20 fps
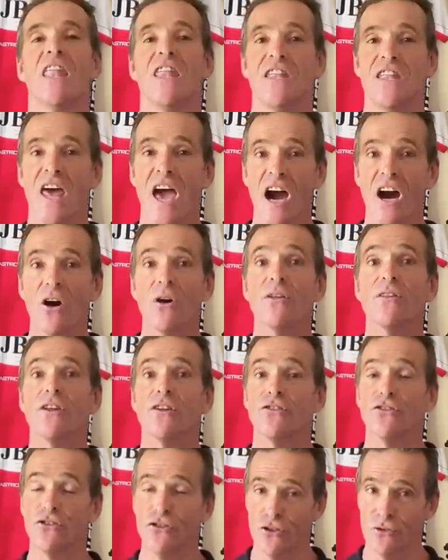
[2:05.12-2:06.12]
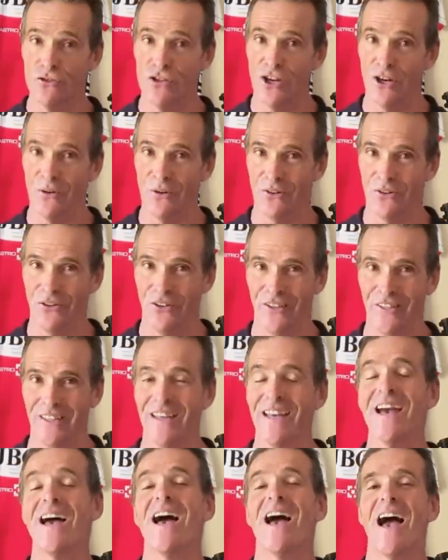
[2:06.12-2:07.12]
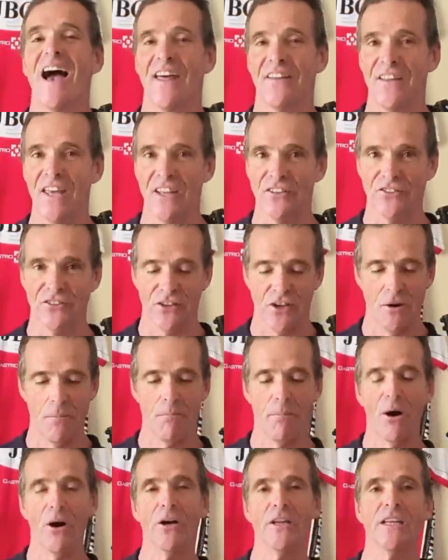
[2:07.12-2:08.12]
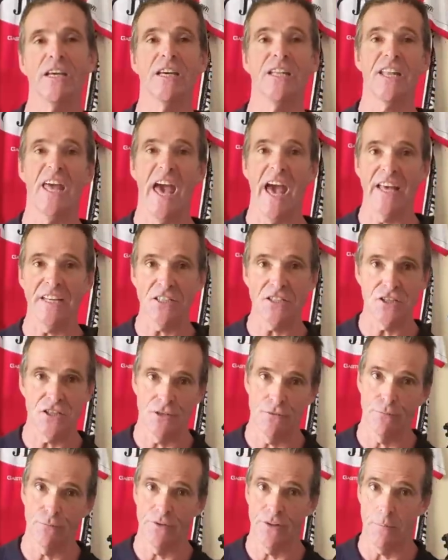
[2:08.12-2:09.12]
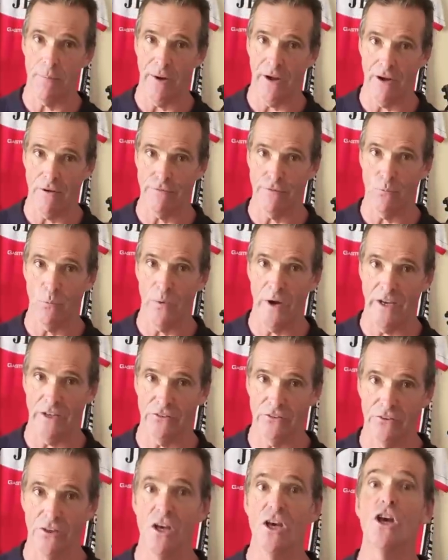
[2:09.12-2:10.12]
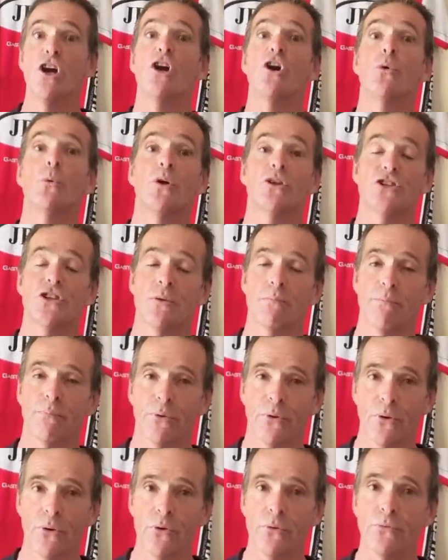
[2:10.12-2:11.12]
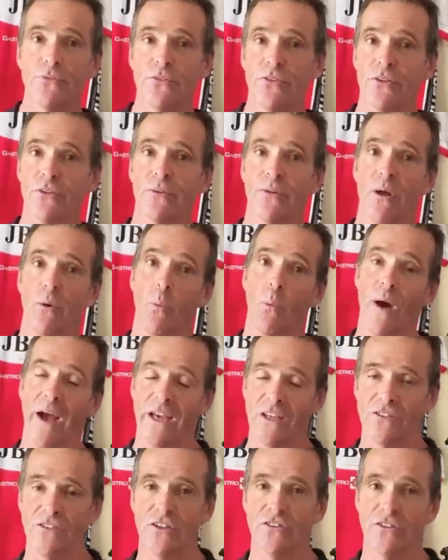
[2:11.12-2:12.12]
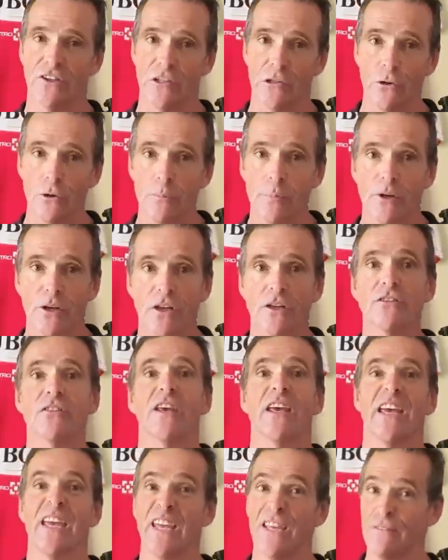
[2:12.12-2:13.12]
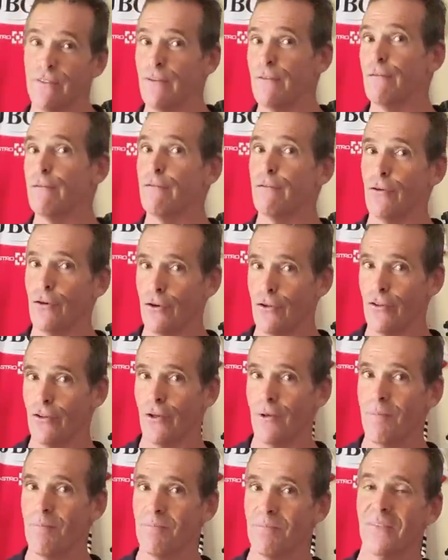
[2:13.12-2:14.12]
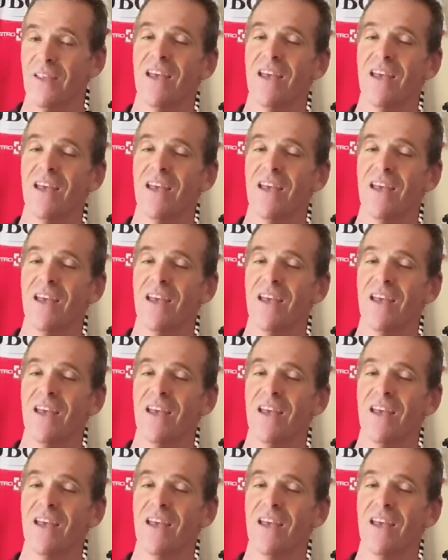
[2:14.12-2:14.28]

Now this new territory, and that's combining an additive with the paraffin wax, which improves the wax as a lubricant even further.